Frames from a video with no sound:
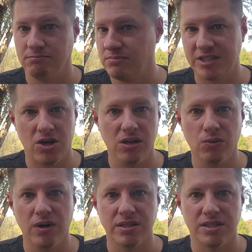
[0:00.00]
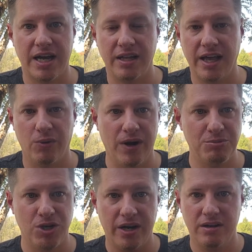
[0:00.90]
That's all it was. Kind of like what I'm
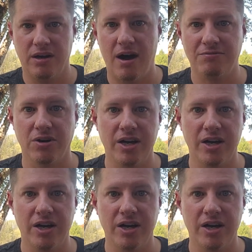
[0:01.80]
trying to offer